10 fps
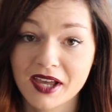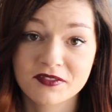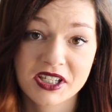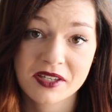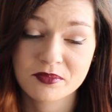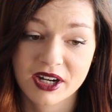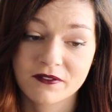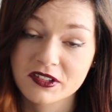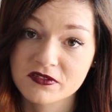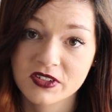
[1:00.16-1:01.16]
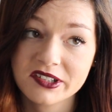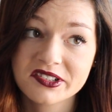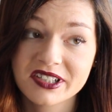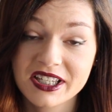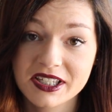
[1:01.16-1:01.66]
have to eat breakfast
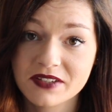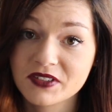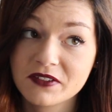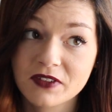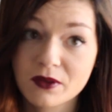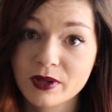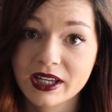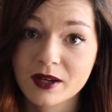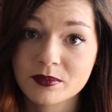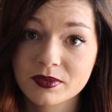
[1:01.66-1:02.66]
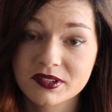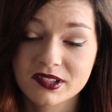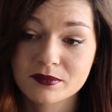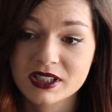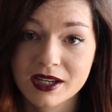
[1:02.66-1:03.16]
first, even if I wake up
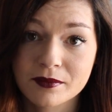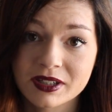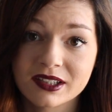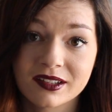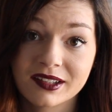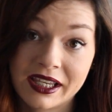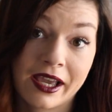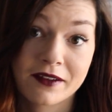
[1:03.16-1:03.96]
sometime in the late